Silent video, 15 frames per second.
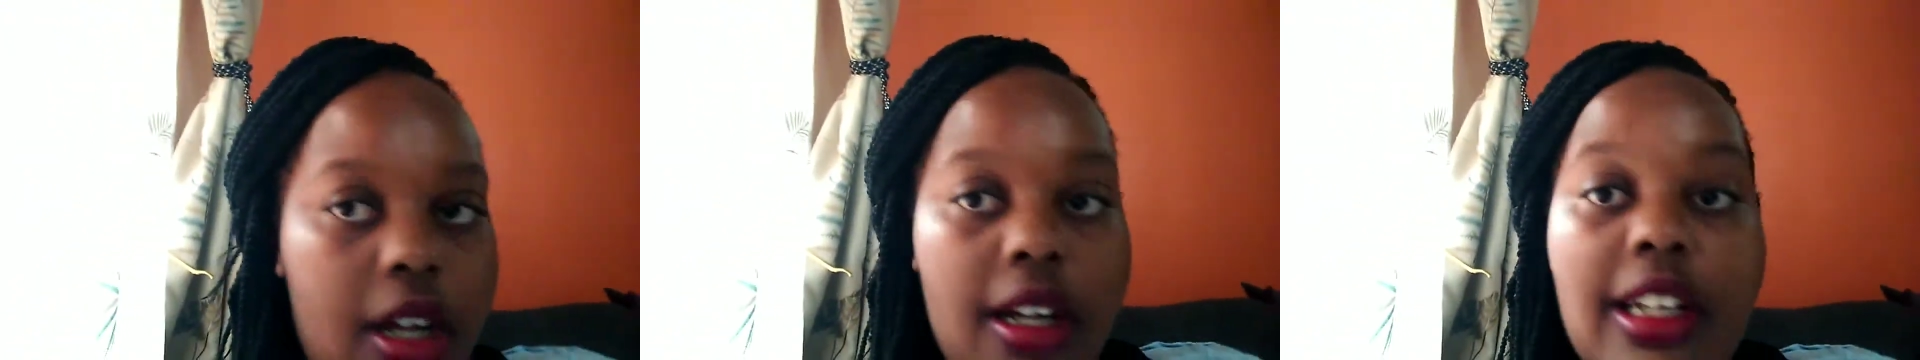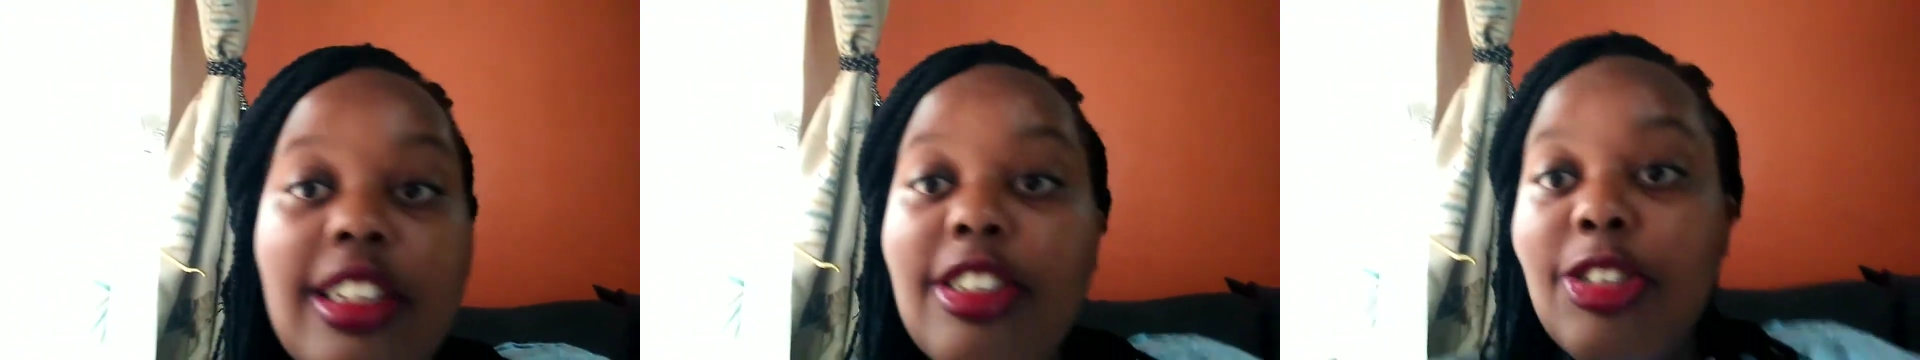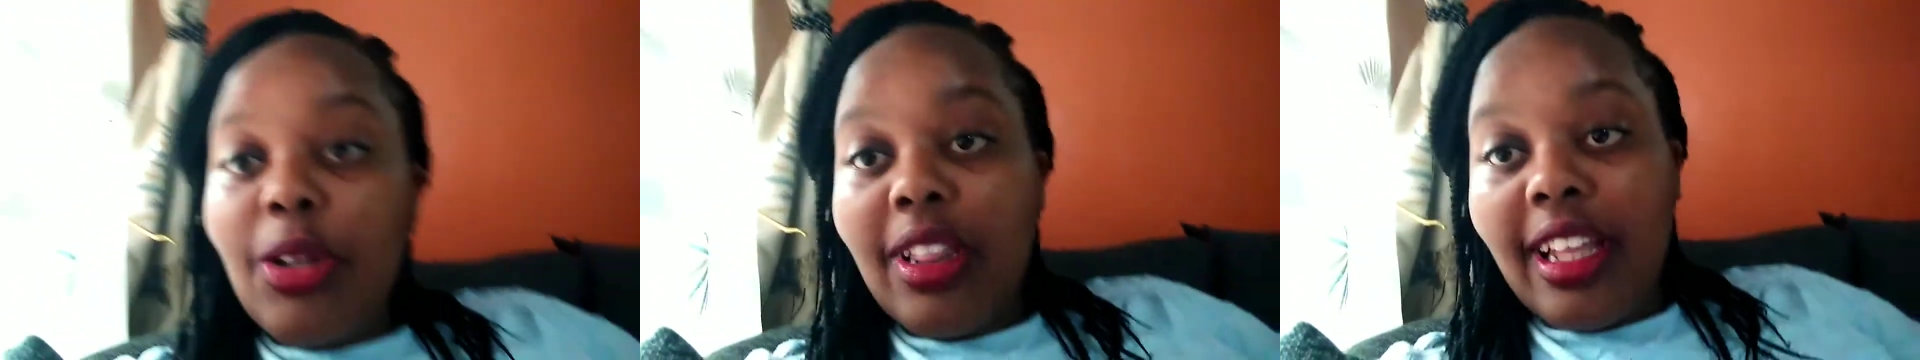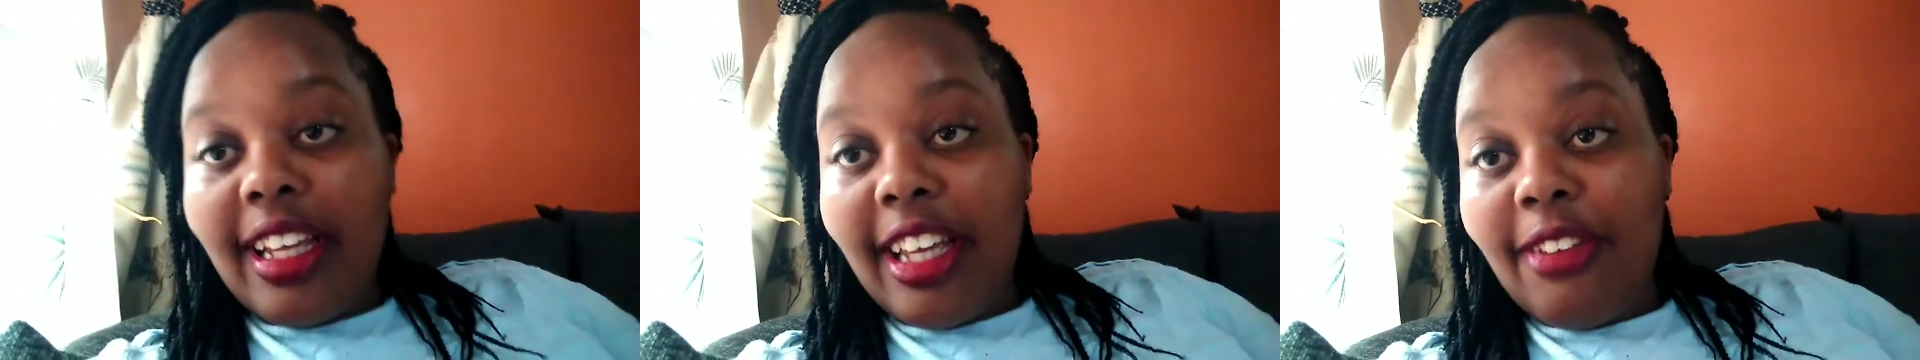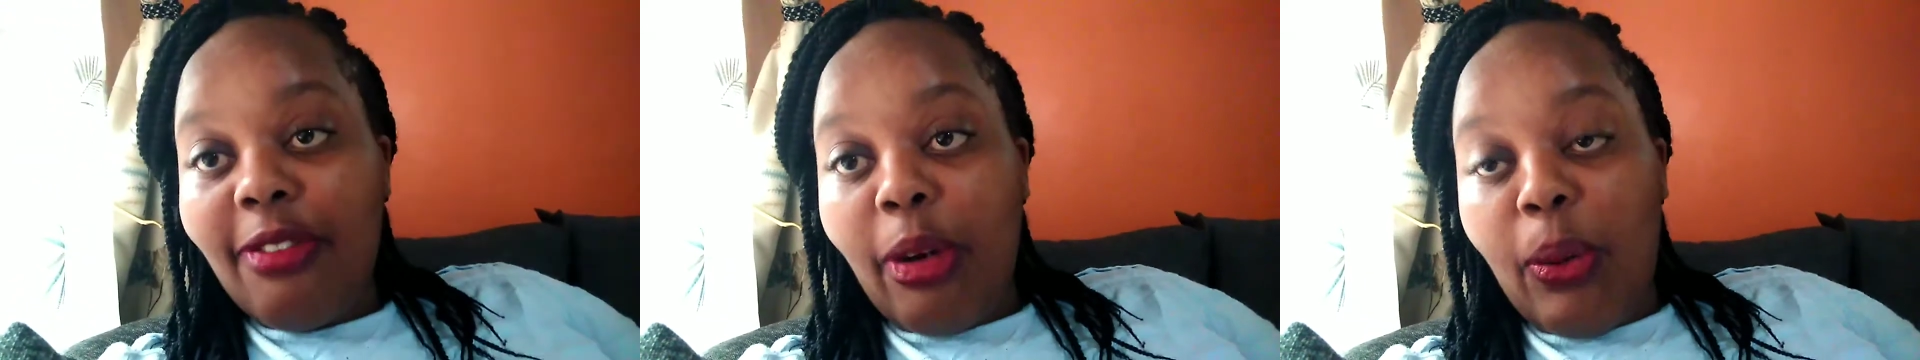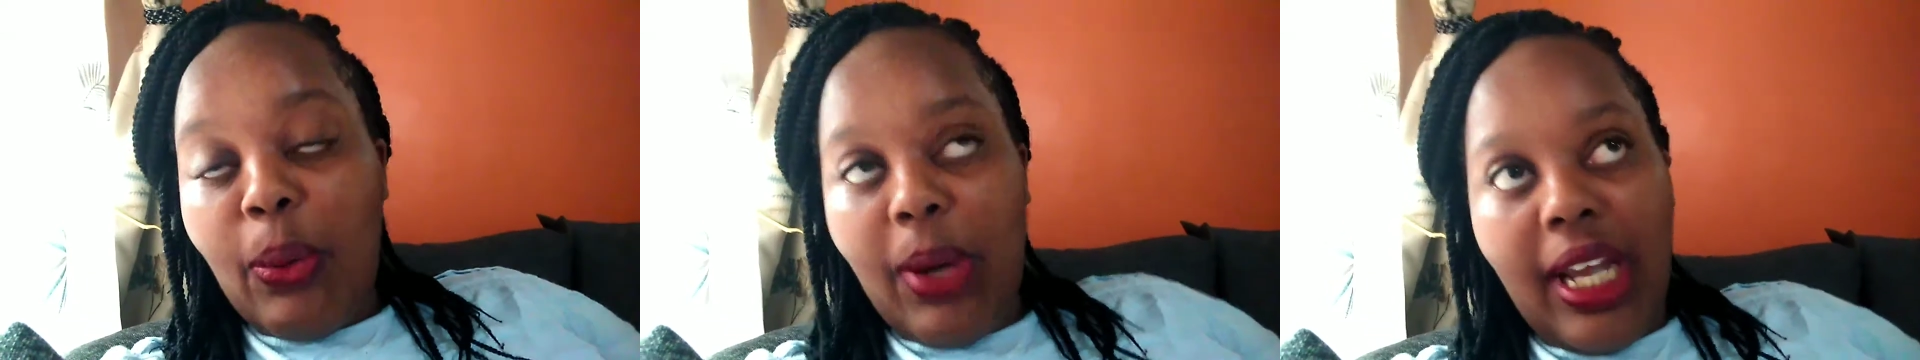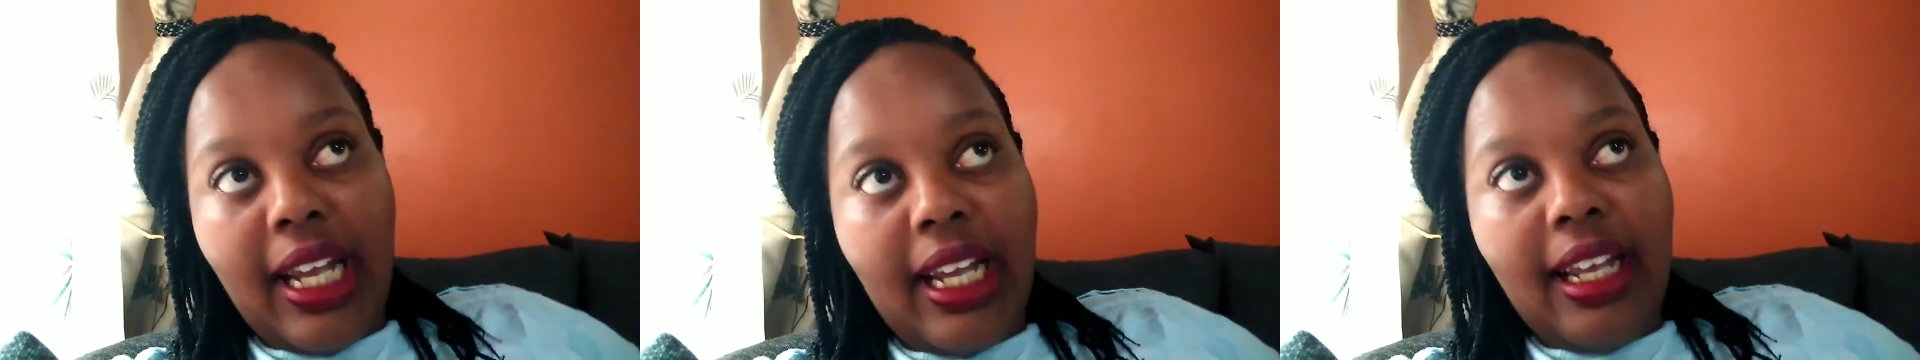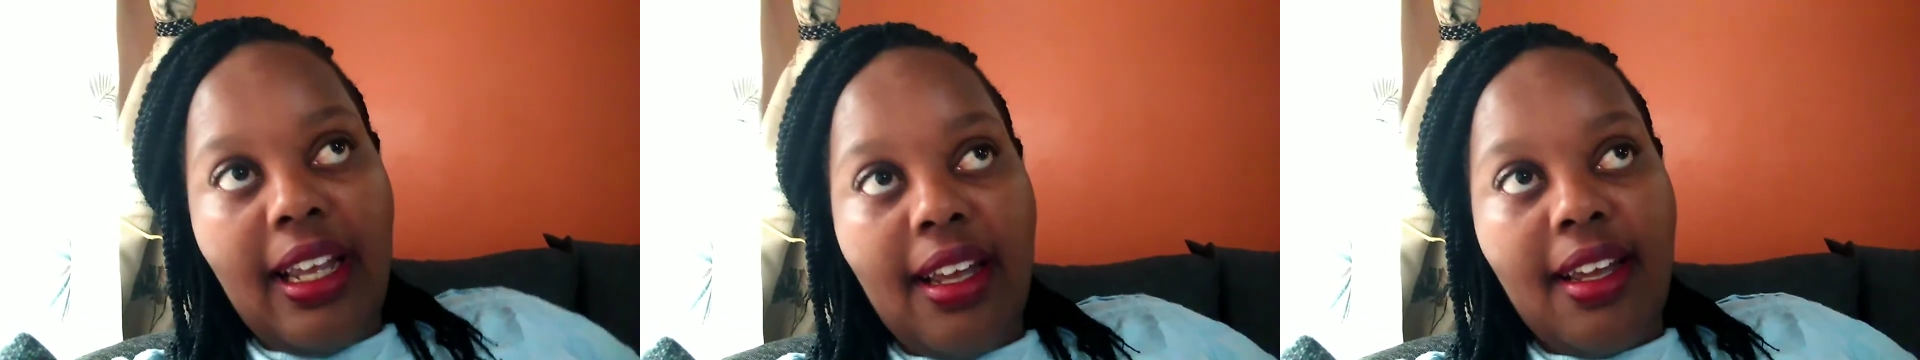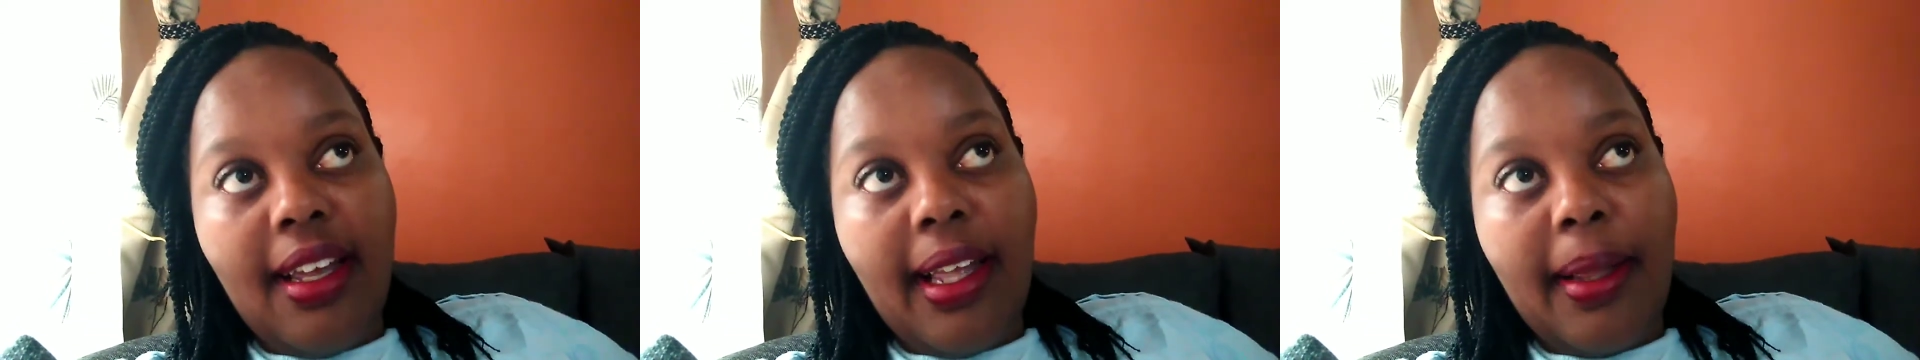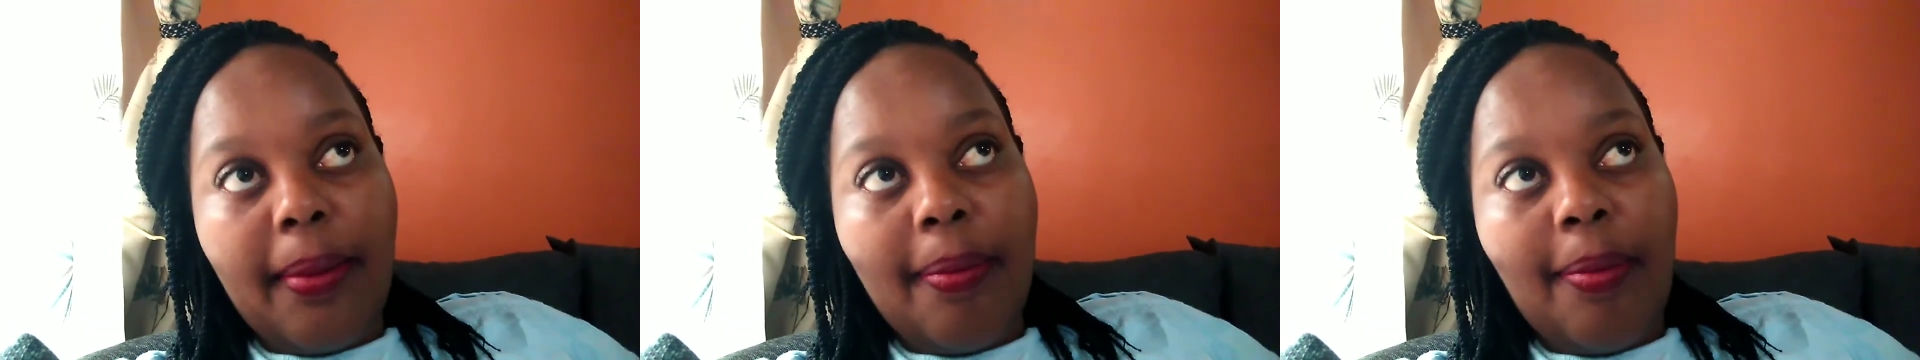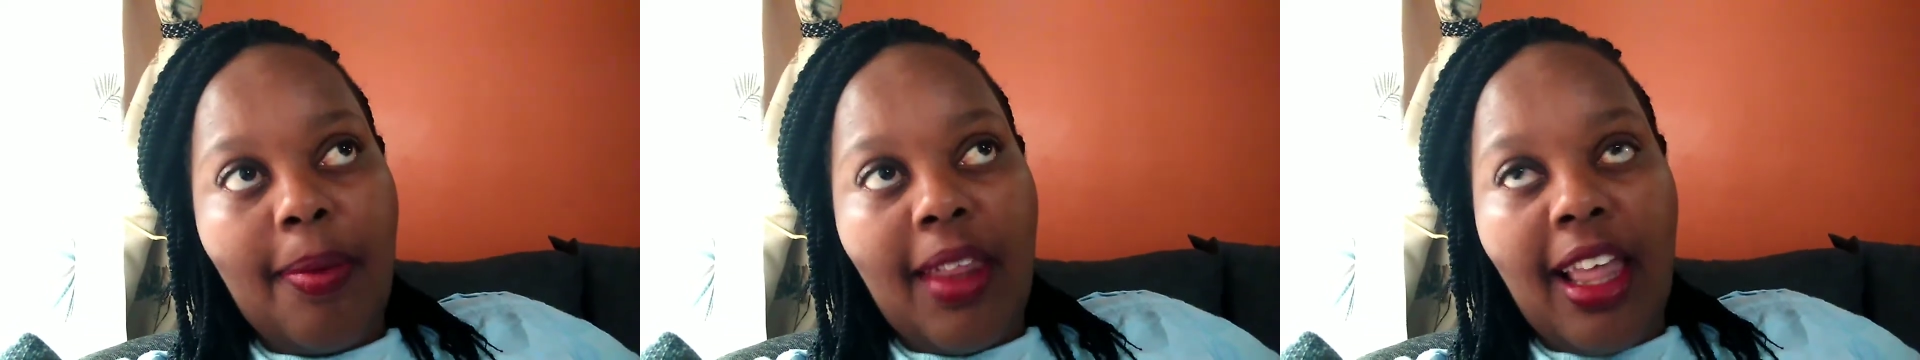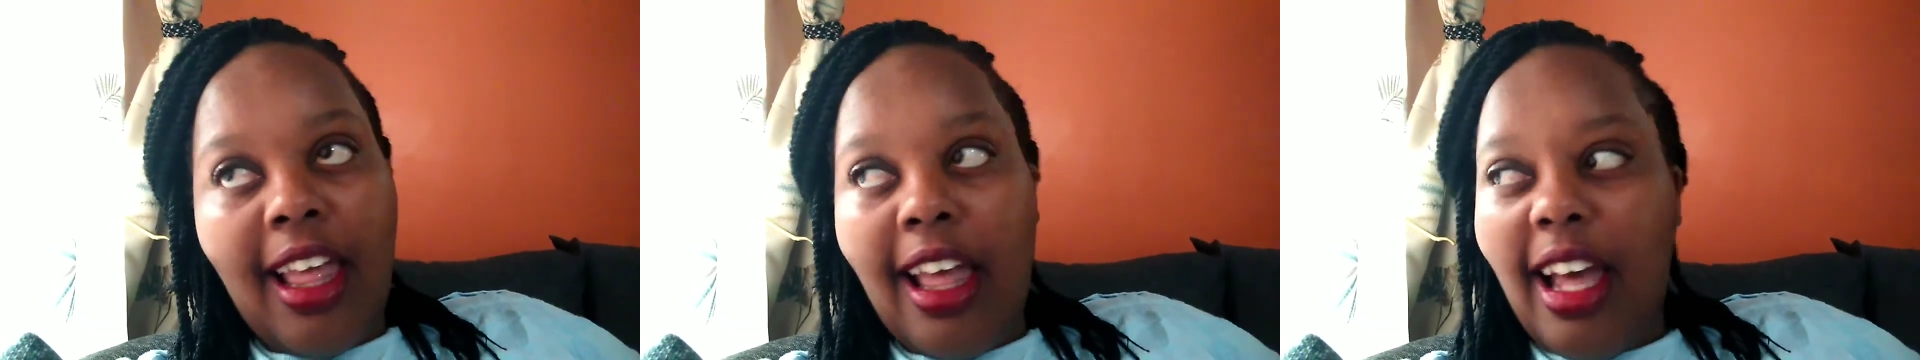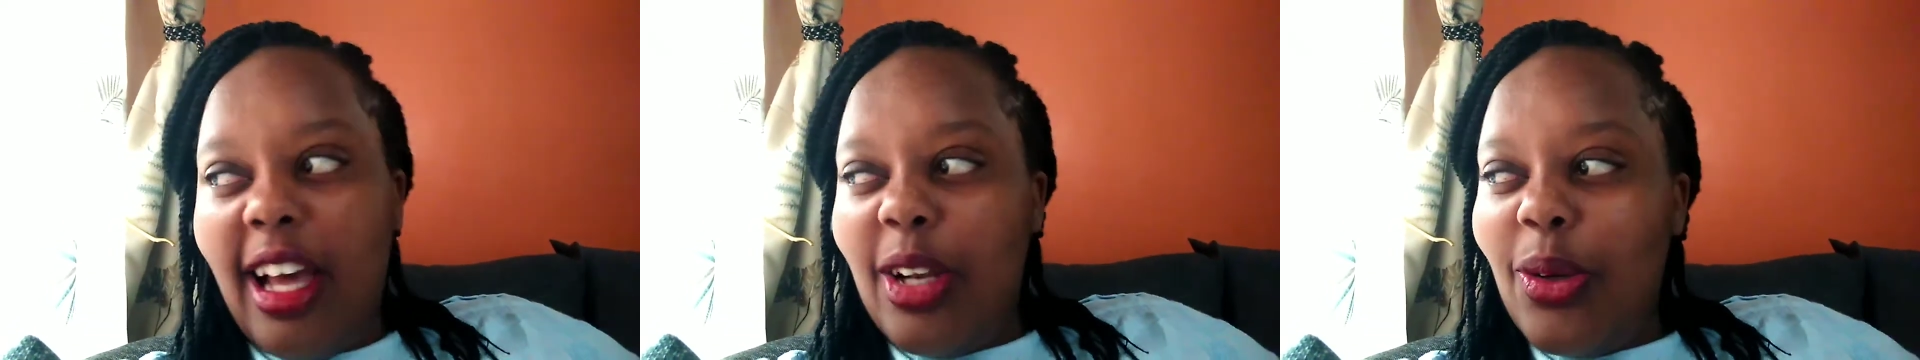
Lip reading: So the giveaway, I